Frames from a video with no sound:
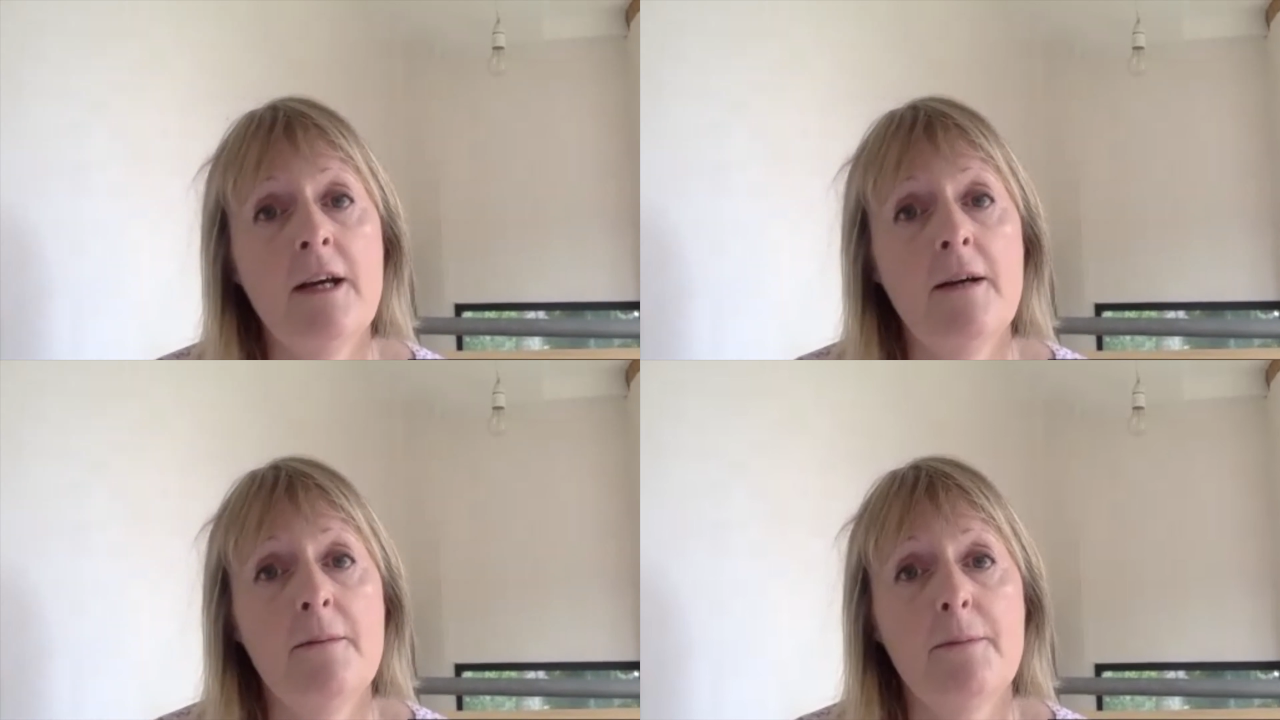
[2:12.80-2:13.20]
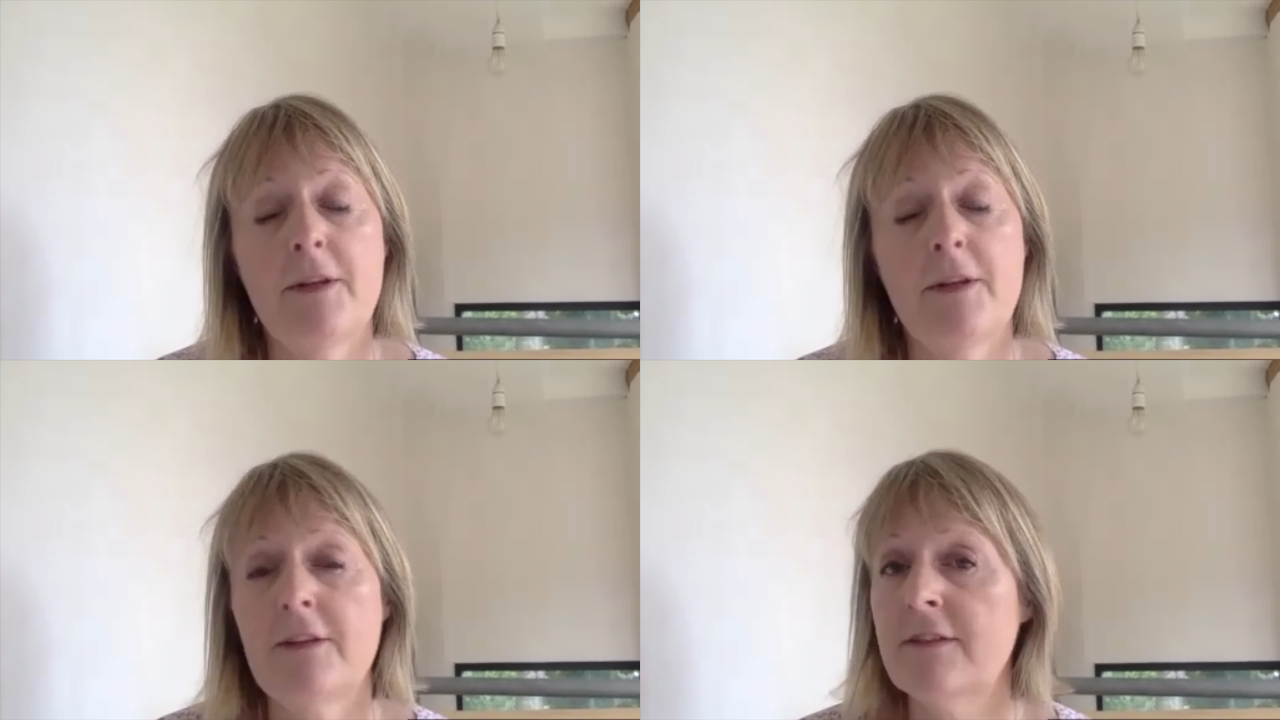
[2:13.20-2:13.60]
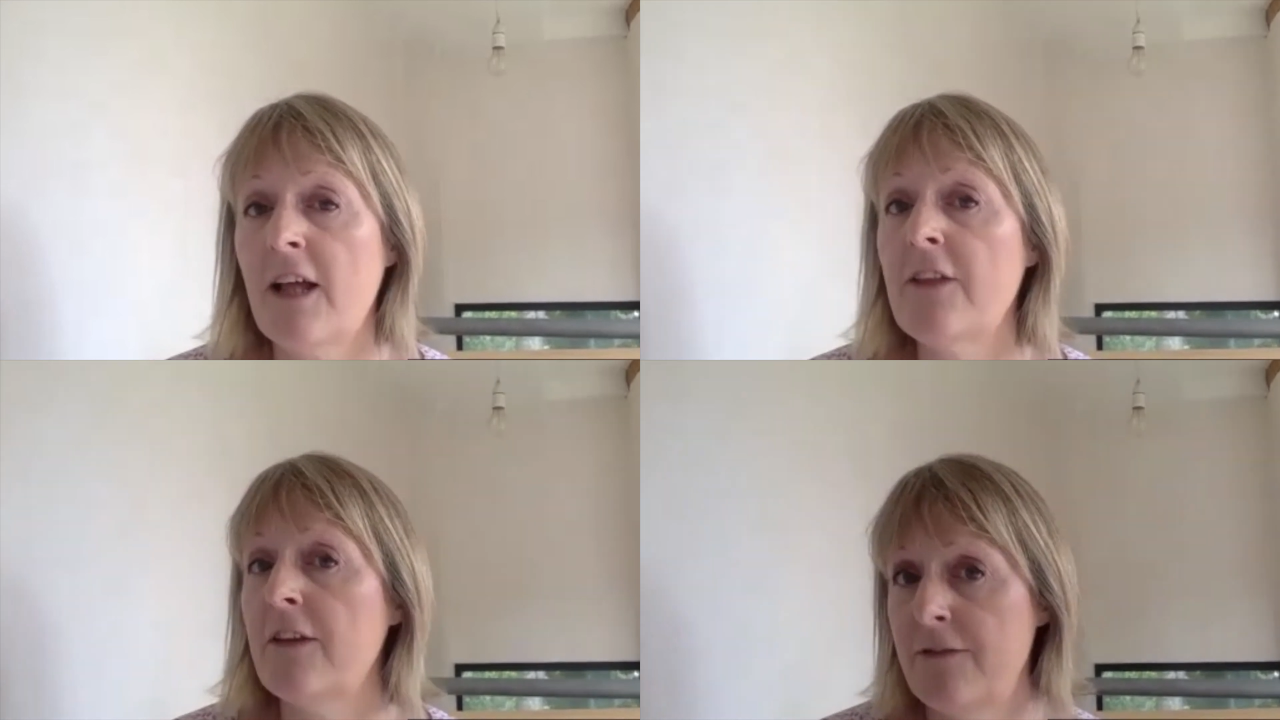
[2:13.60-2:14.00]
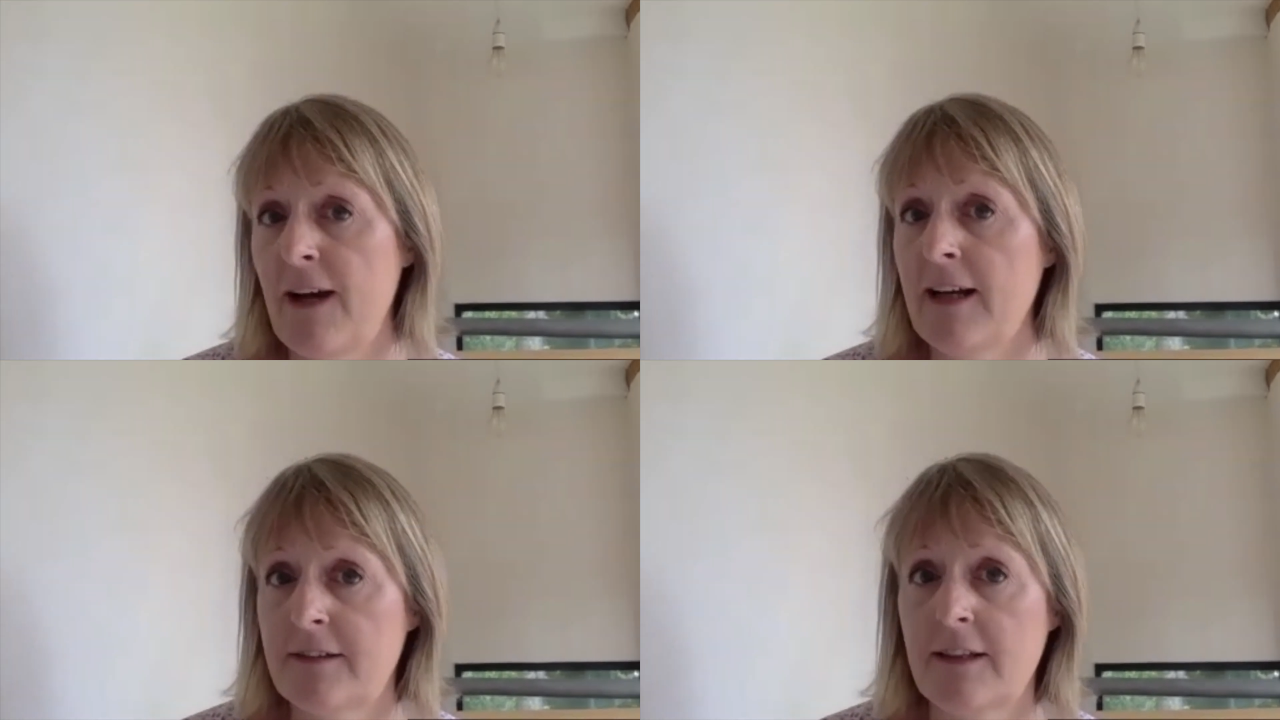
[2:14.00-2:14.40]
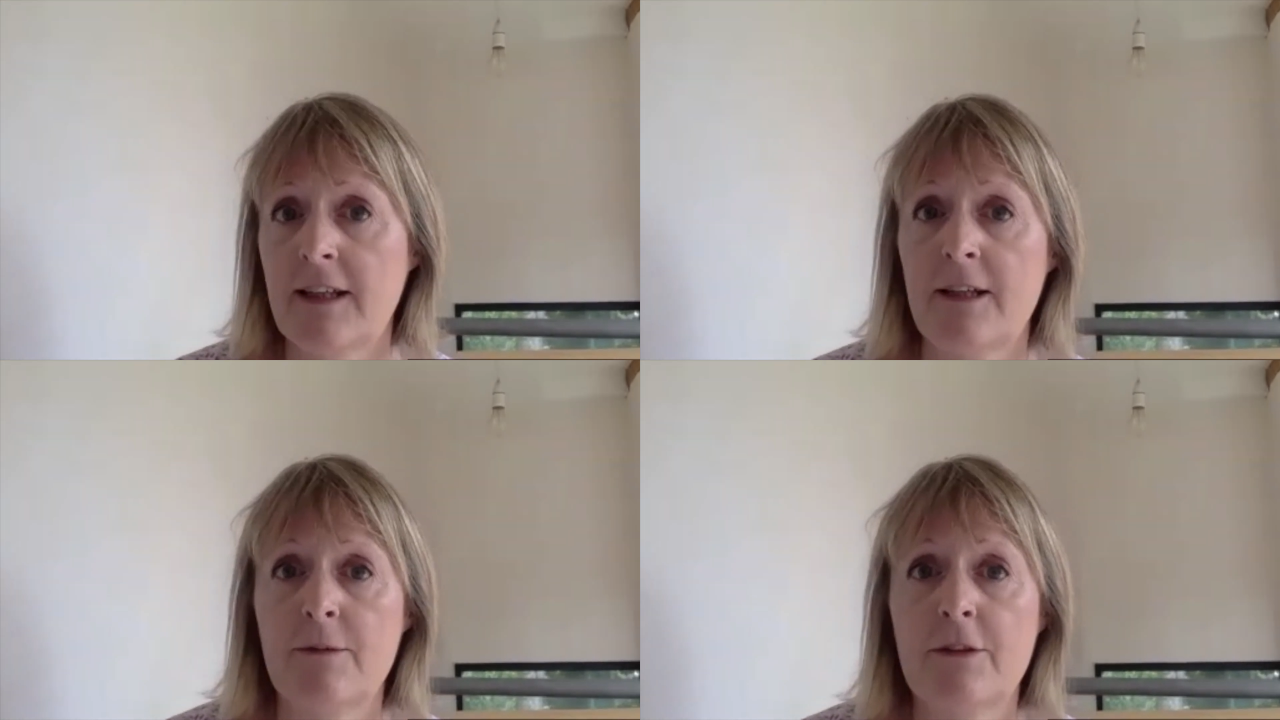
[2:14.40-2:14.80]
But there's another factor
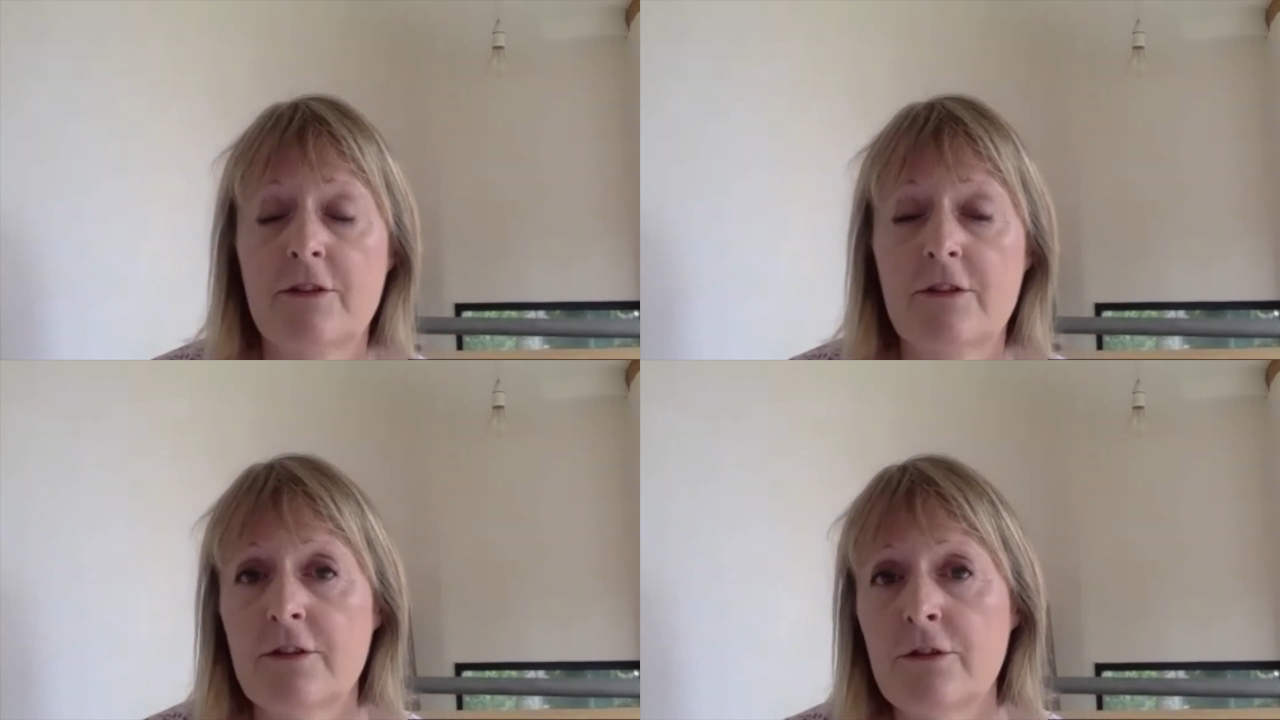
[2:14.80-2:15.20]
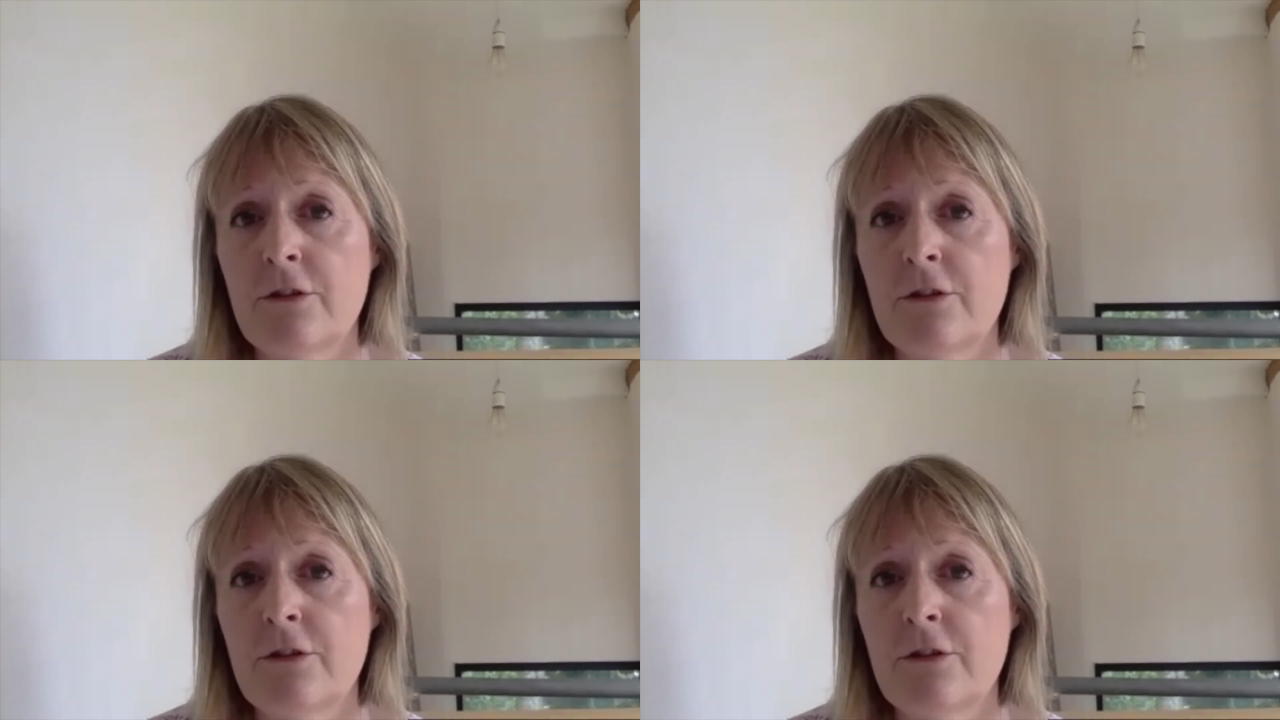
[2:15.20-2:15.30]
here, which is that